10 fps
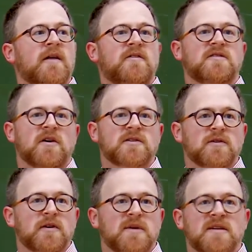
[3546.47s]
There's also
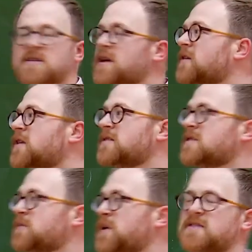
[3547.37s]
going to be a scale that
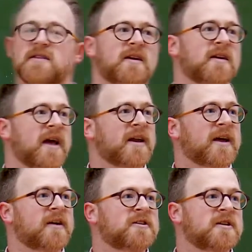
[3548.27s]
dissipates the
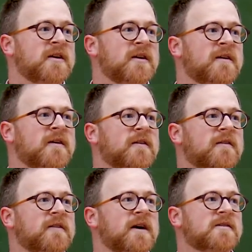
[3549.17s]
kinetic energy,
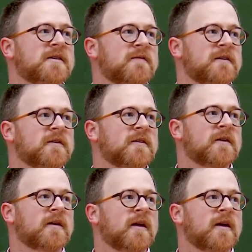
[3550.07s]
the velocity field.